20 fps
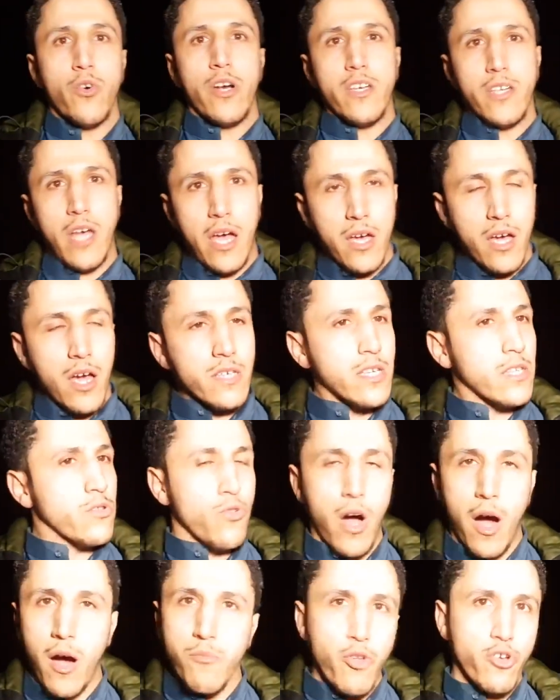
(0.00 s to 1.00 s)
Oh, I, I said,
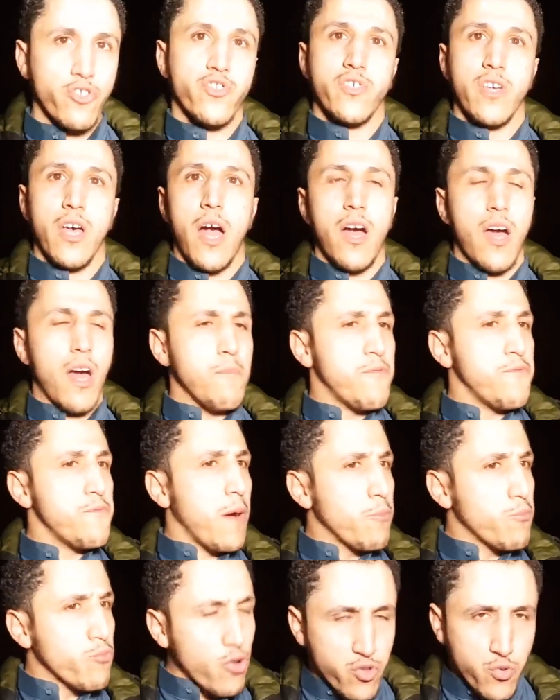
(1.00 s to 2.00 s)
no, I'm not. I'm,
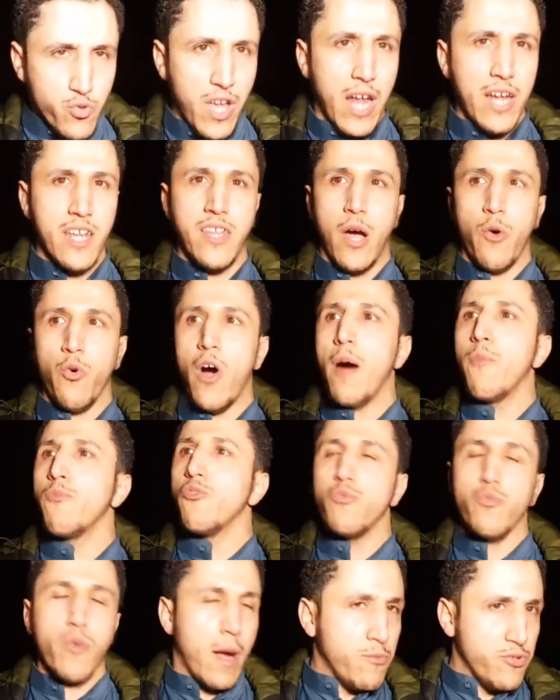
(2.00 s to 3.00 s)
I'm not with Ali Da'wah, I'm
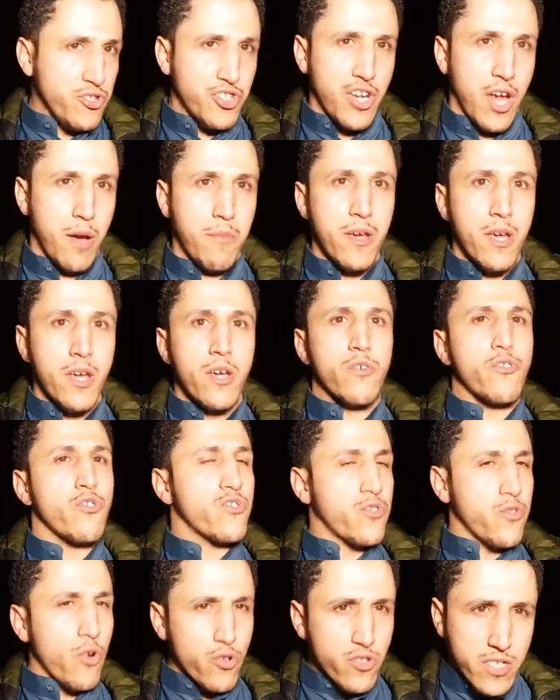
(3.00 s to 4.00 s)
not with Muhammad Hijab.
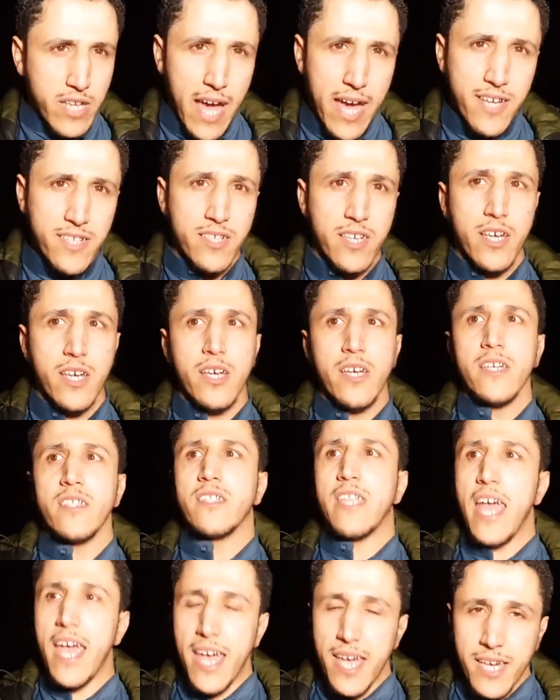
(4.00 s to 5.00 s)
Because those guys,
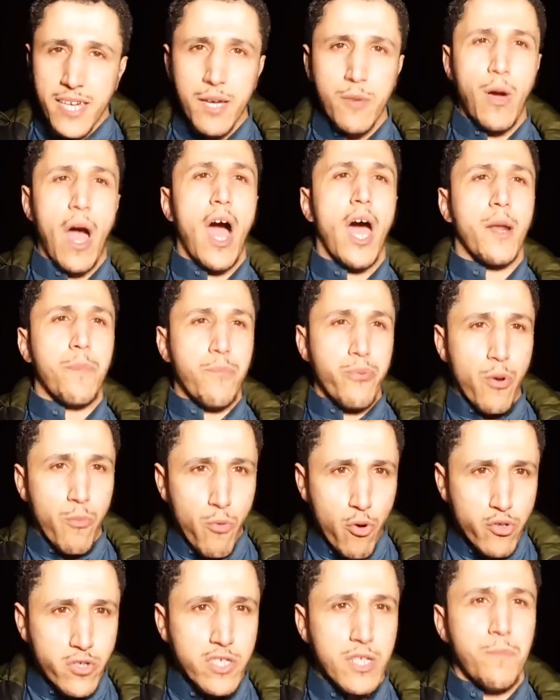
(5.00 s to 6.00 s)
they are
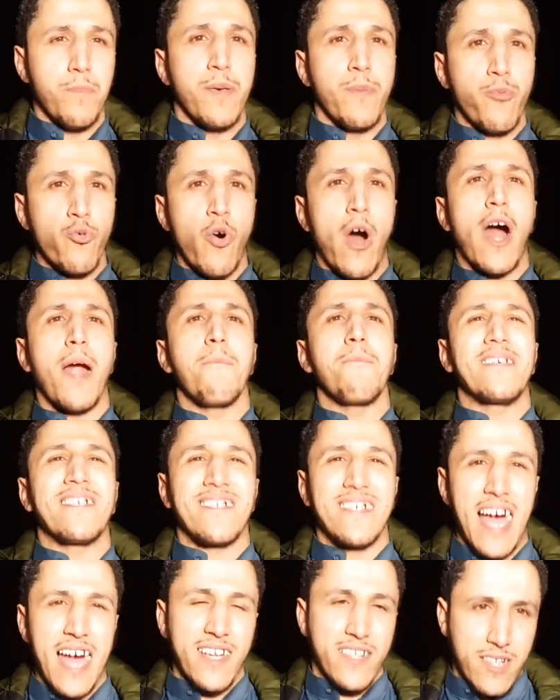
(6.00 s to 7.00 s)
promoting people who are
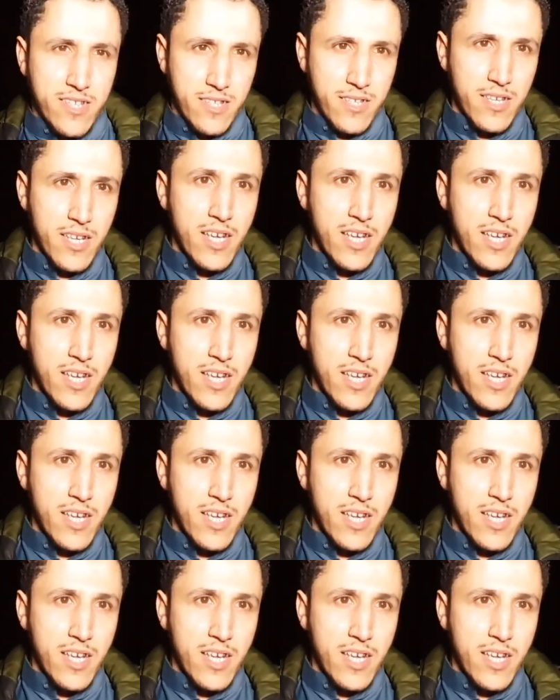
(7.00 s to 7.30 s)
misguided.